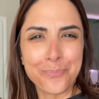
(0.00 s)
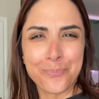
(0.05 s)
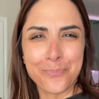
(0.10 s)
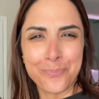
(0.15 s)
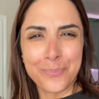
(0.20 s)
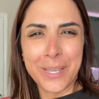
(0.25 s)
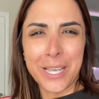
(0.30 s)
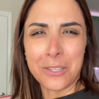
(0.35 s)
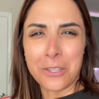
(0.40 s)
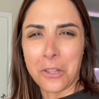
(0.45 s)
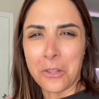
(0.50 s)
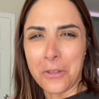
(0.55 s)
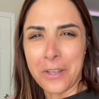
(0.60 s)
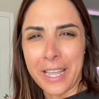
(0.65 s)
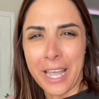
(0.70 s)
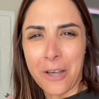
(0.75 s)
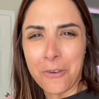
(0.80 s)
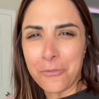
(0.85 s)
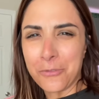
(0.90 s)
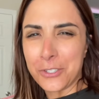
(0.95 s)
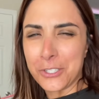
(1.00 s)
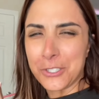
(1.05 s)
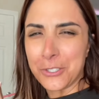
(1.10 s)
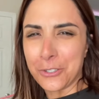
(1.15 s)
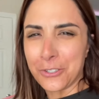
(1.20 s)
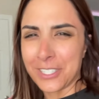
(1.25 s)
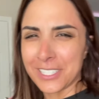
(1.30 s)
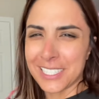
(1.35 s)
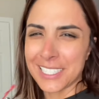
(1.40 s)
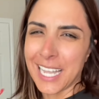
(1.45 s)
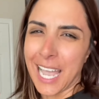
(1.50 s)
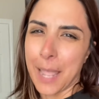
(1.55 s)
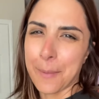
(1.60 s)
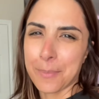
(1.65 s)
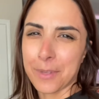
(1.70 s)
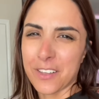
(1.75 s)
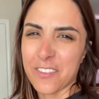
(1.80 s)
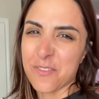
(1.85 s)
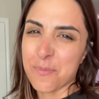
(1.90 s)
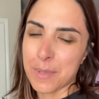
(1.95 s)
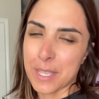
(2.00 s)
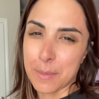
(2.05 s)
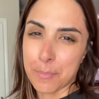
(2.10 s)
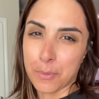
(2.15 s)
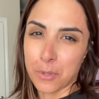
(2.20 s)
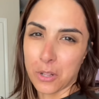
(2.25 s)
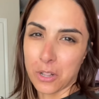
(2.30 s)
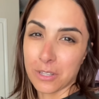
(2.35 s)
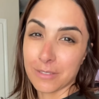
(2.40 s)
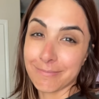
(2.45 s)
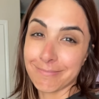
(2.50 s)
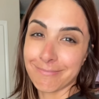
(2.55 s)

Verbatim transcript: be on the lookout for a certain type of people.